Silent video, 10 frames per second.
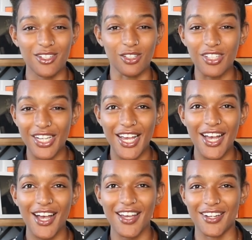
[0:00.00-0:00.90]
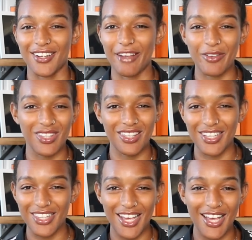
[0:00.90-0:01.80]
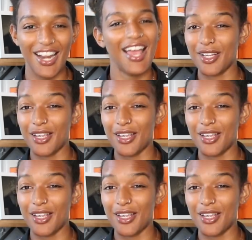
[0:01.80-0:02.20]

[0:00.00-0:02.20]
to look at and everything like that.